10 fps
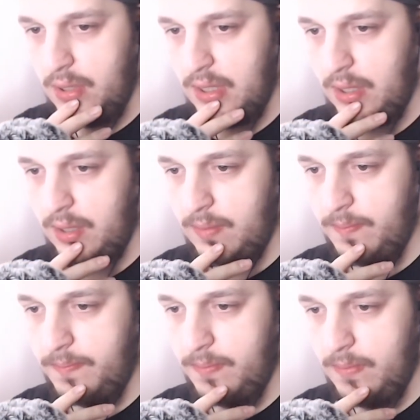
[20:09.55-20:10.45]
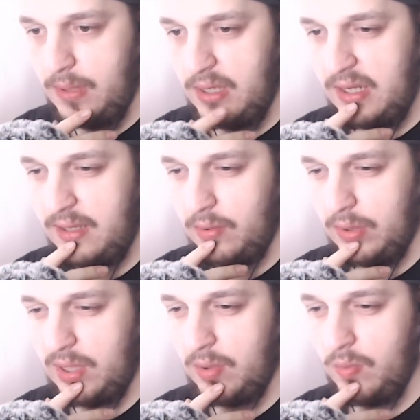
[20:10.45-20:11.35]
And he's
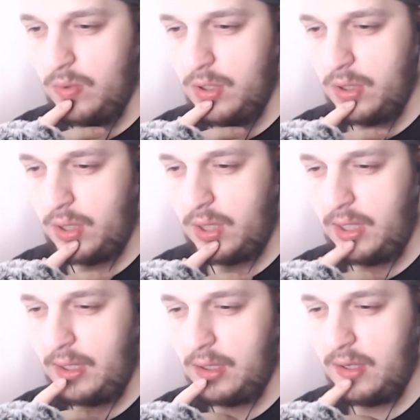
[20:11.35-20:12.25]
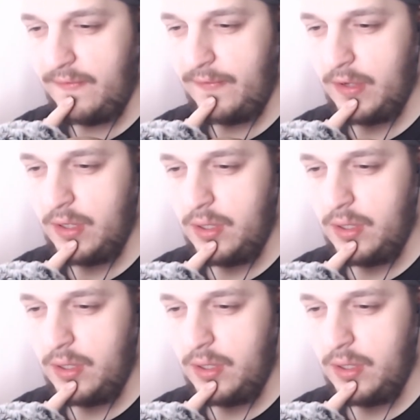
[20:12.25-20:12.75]
also what King Arthur.